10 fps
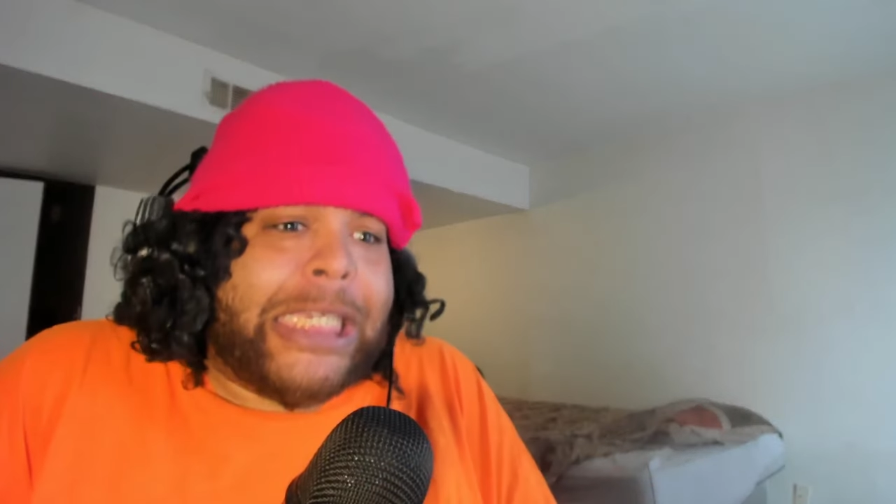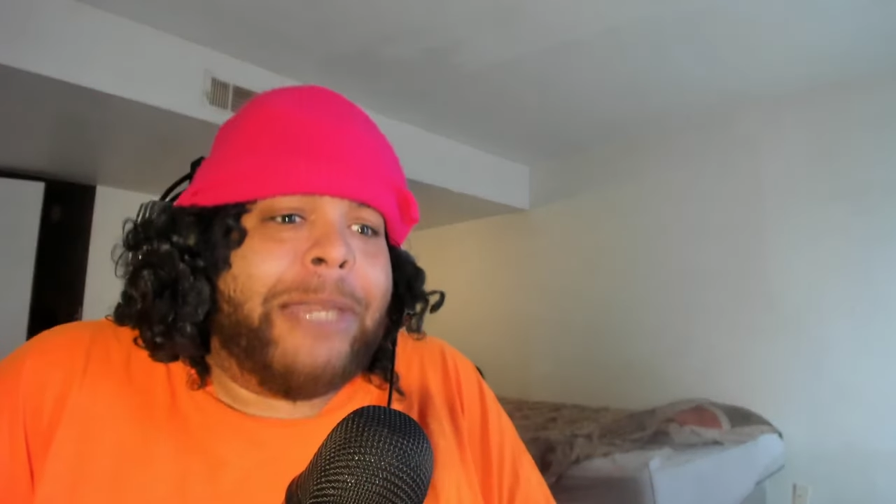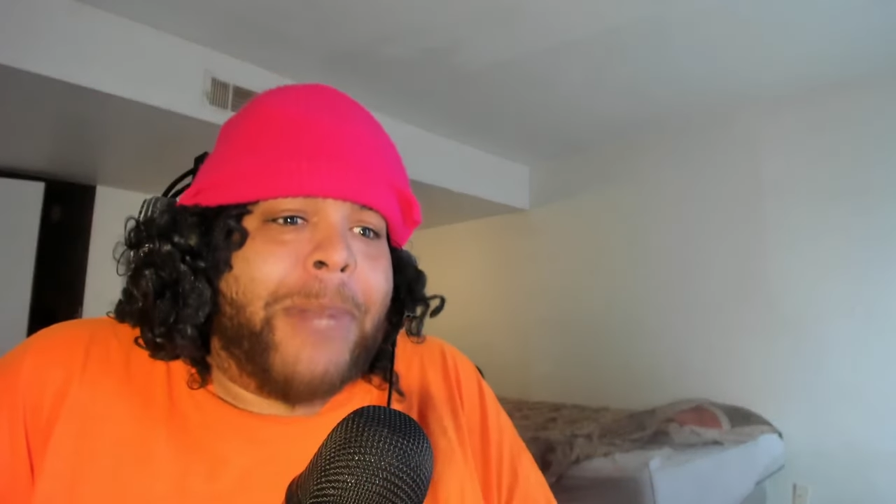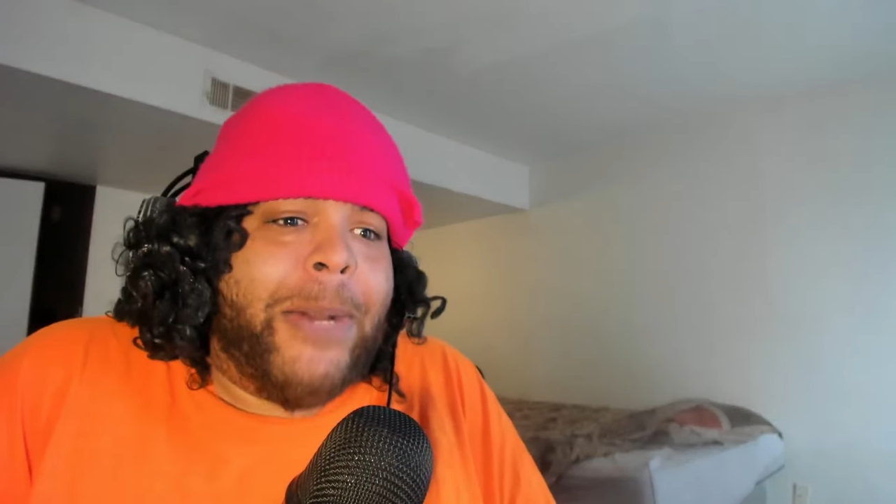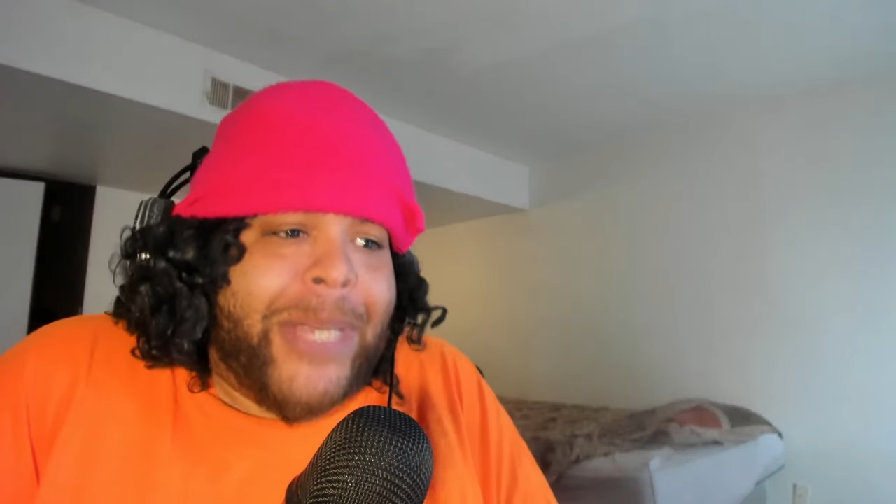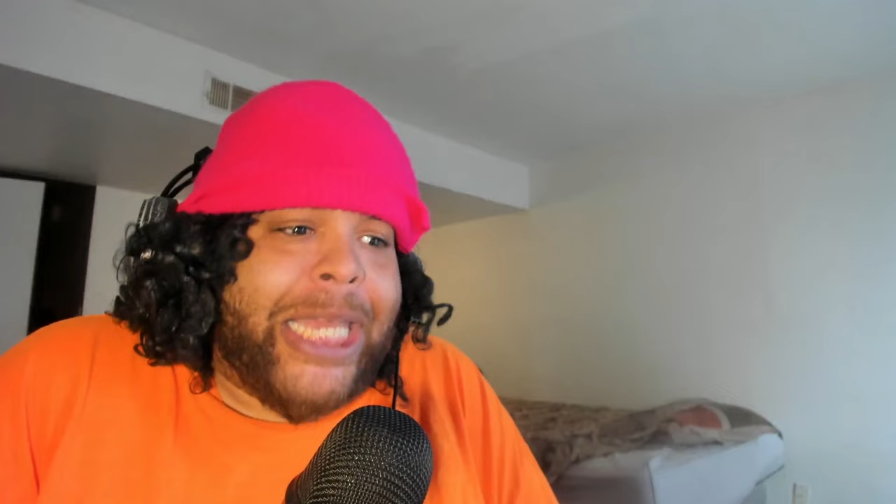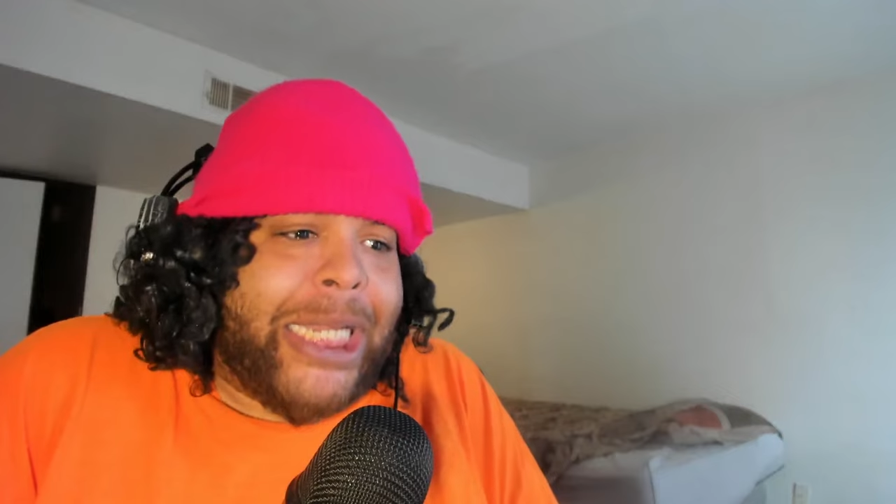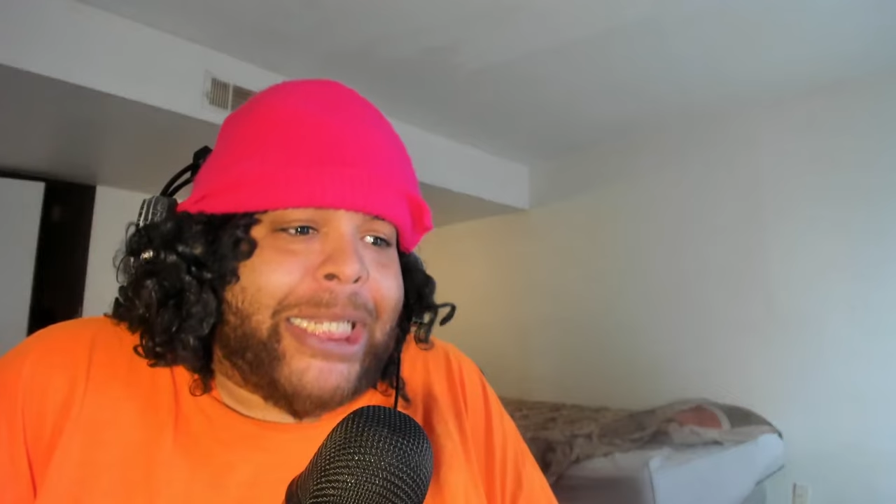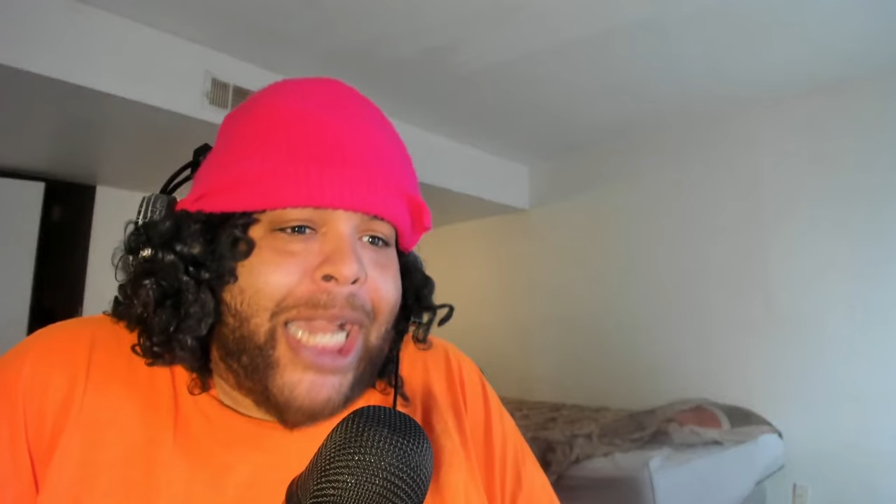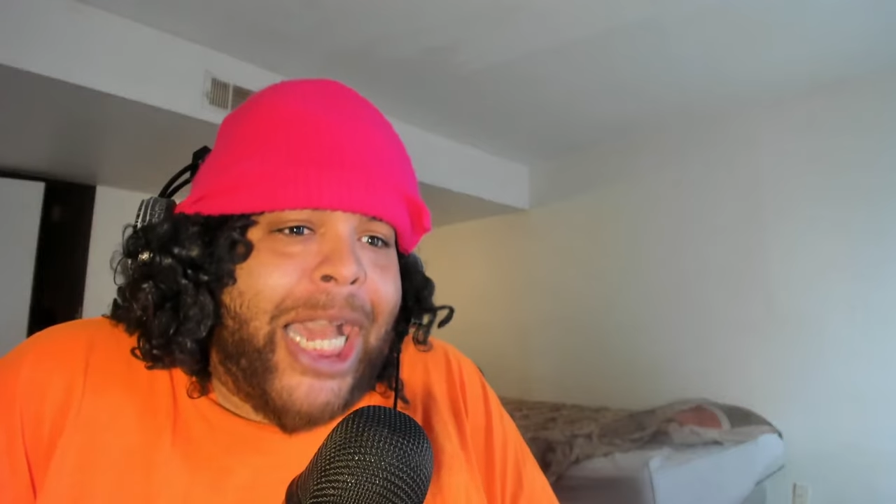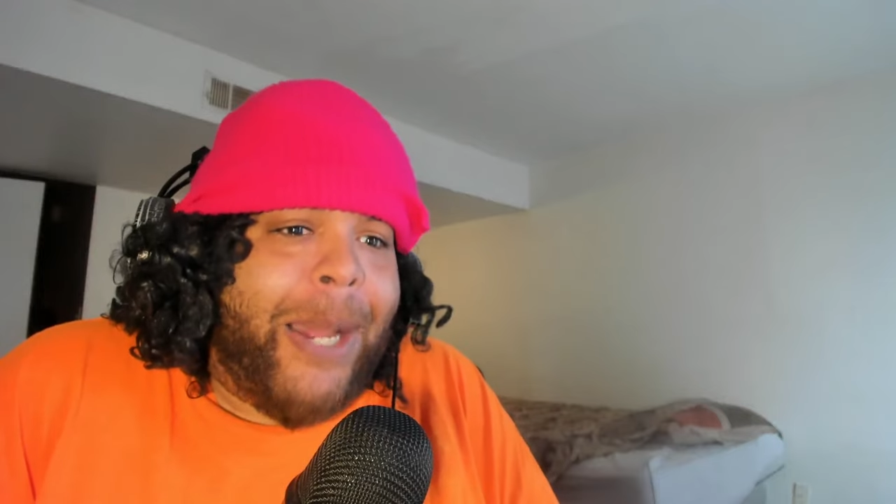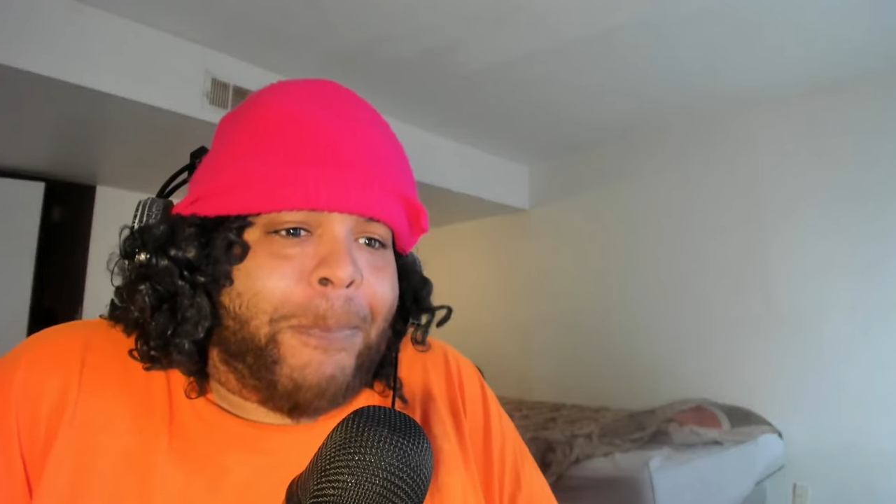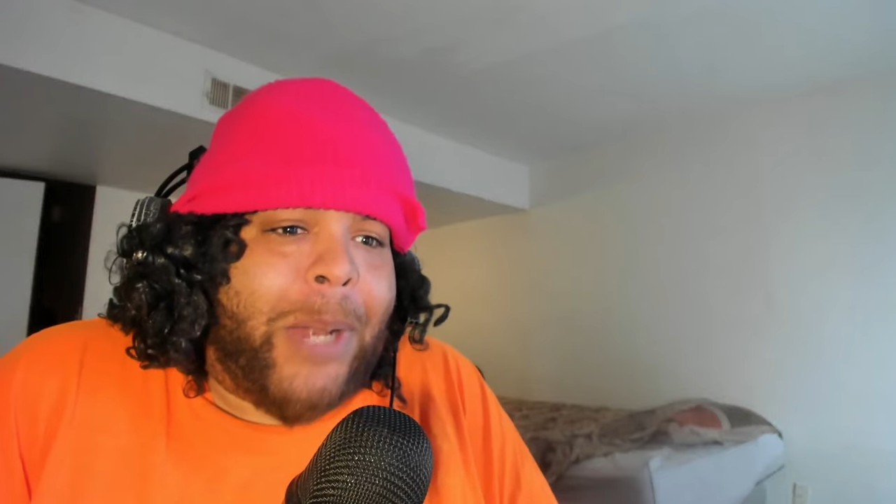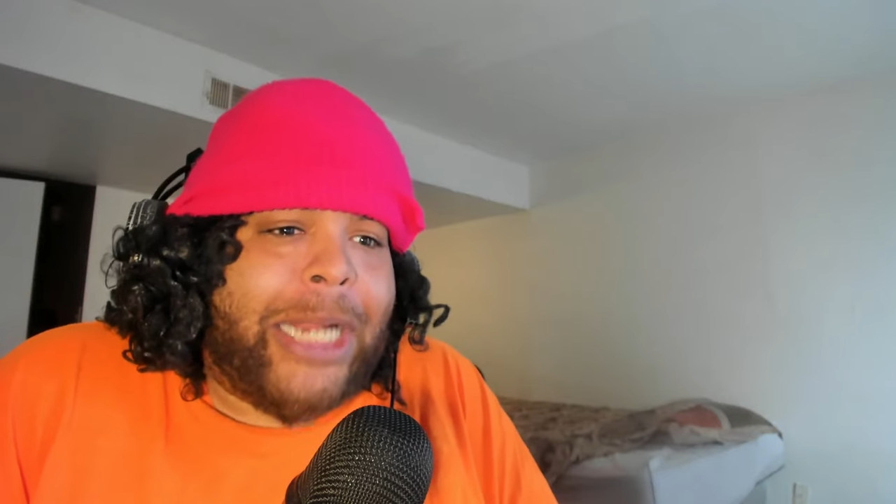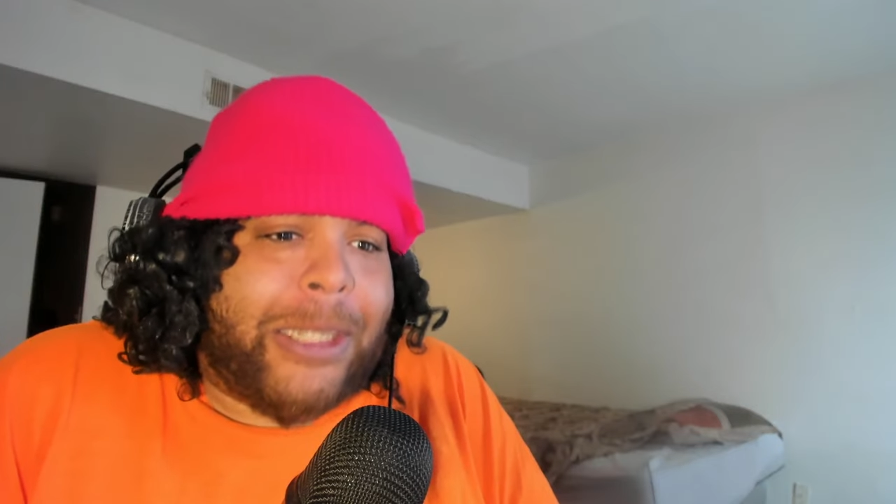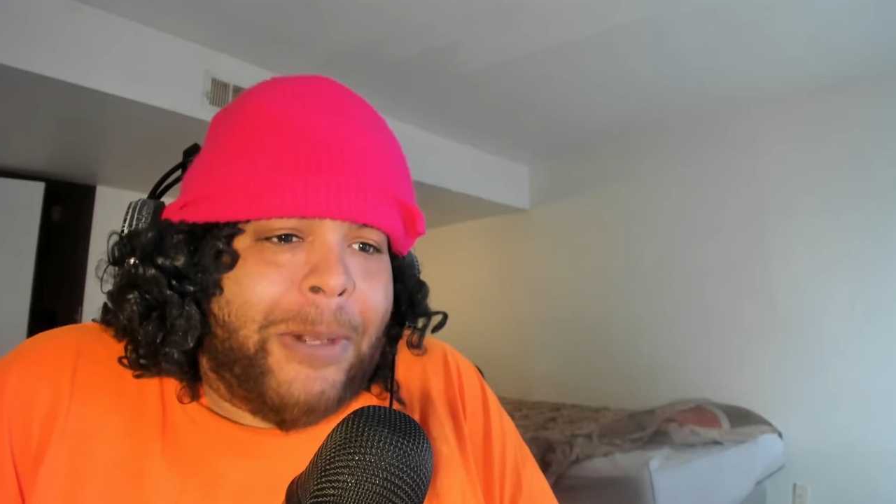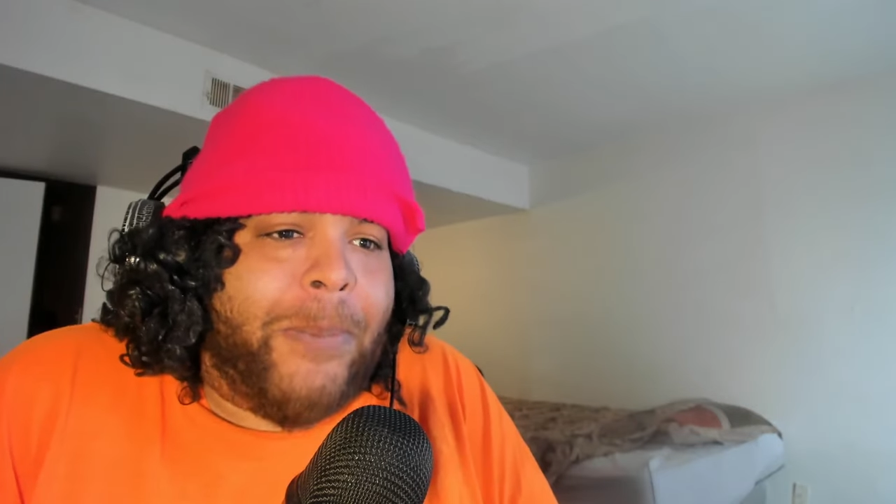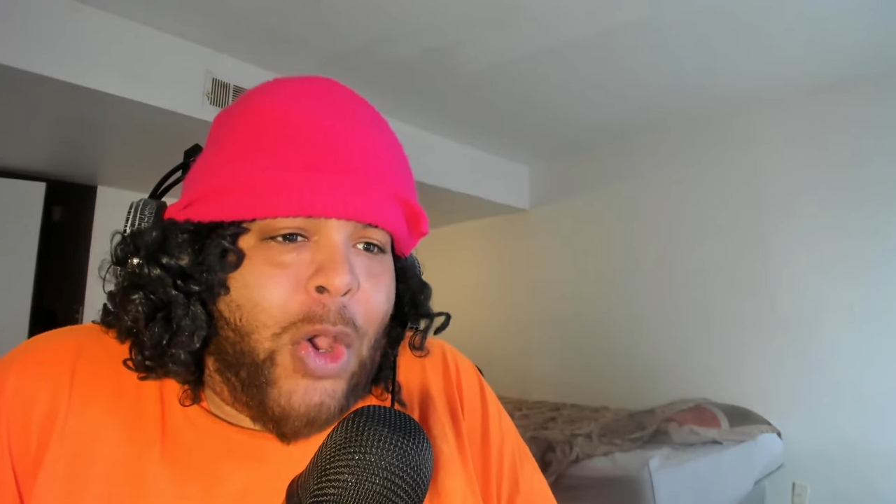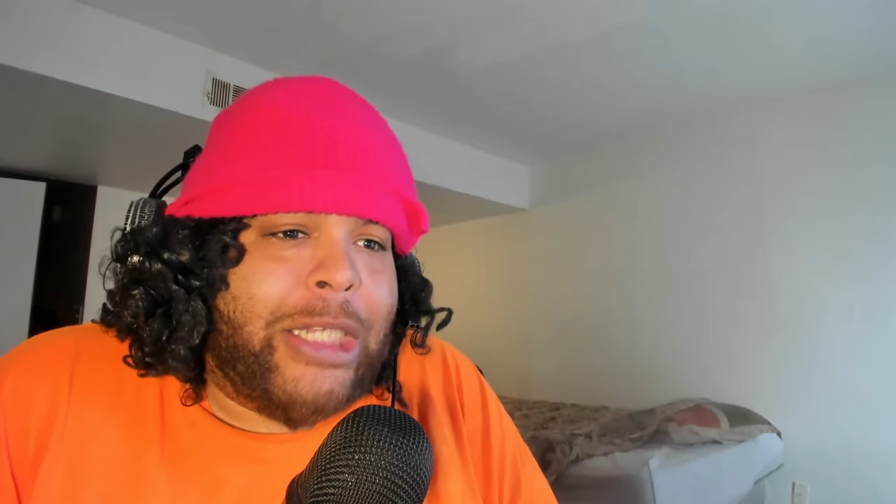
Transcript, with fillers: get my man a chiropractor, boy.